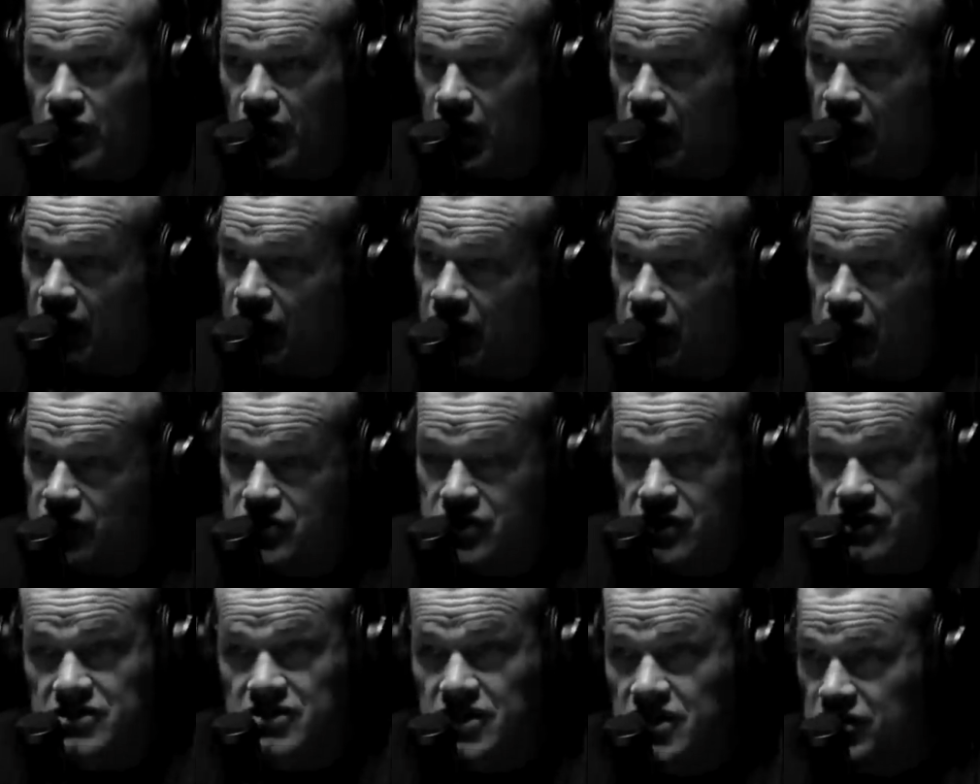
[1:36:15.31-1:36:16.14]
it's
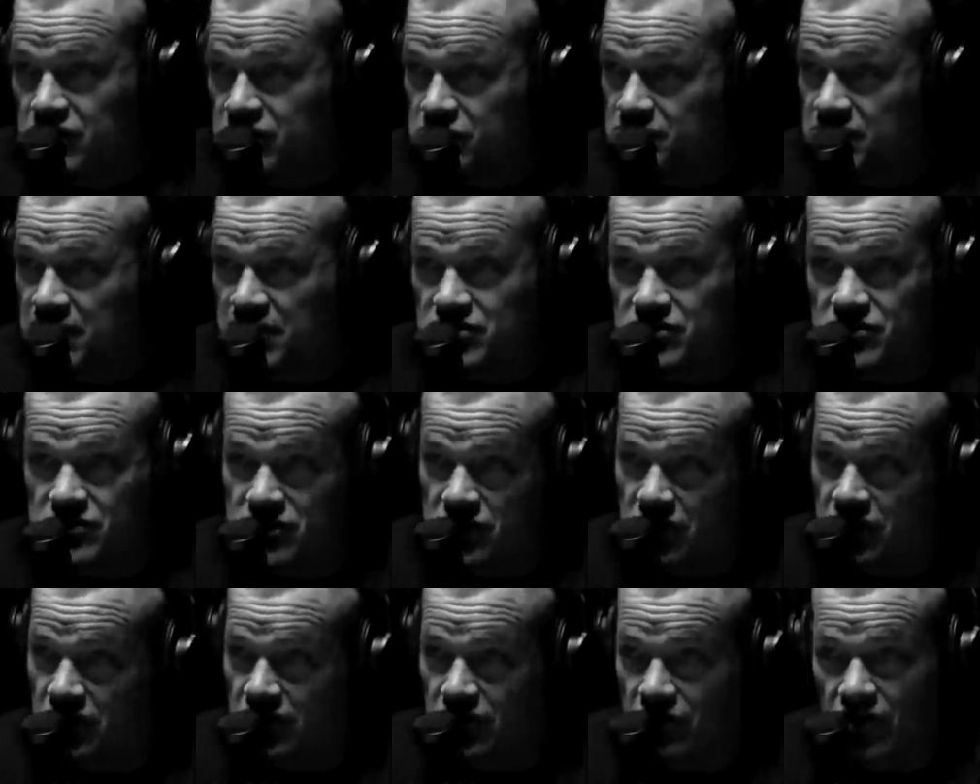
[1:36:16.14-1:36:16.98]
going to take you some extra
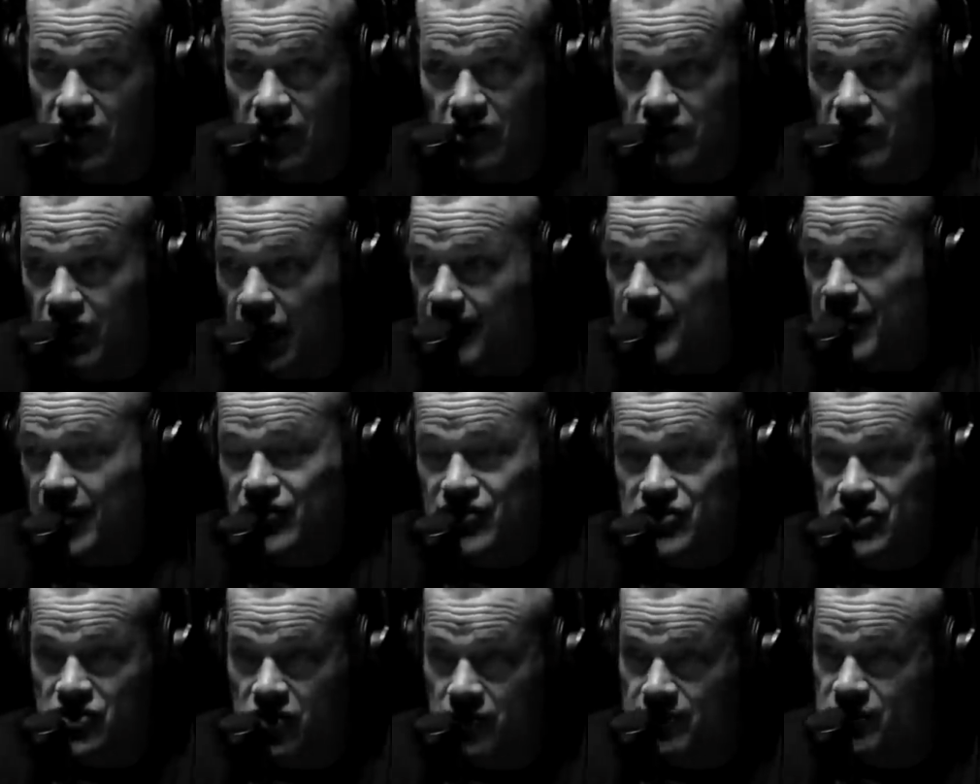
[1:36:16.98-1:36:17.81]
study and look i'm not
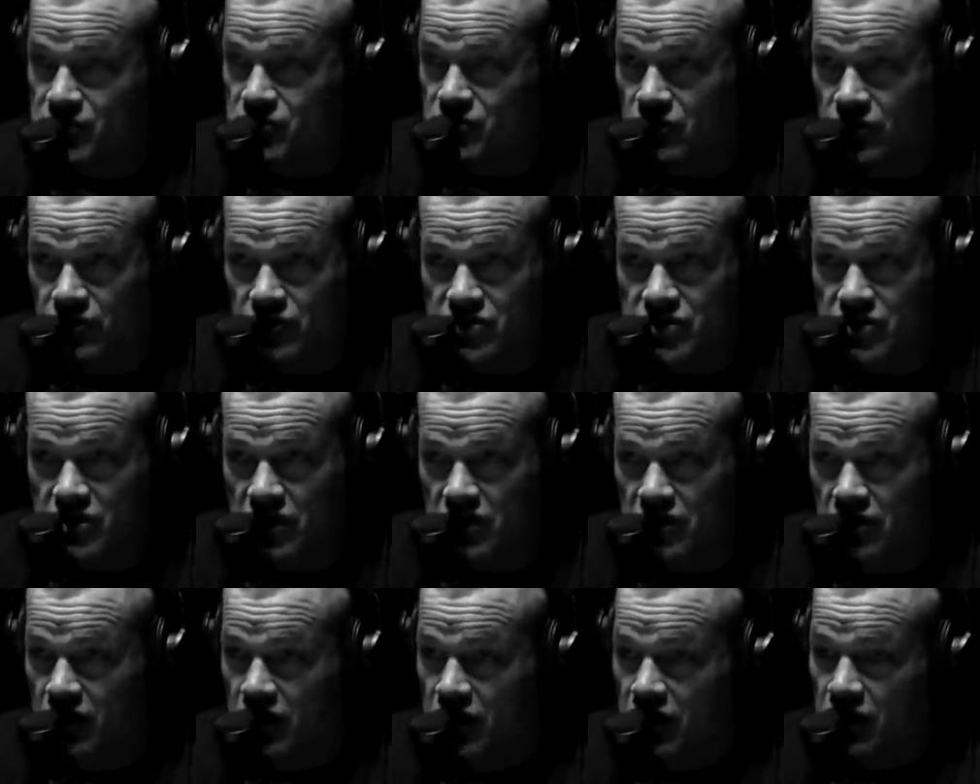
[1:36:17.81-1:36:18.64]
the sharpest tool in the
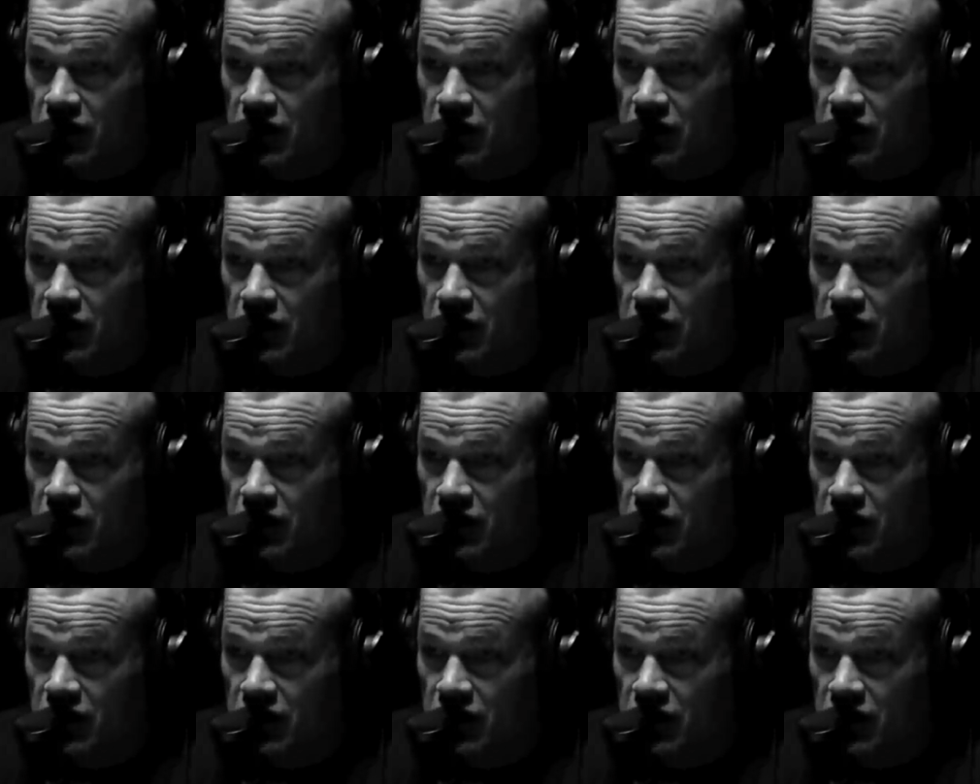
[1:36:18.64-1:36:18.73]
shed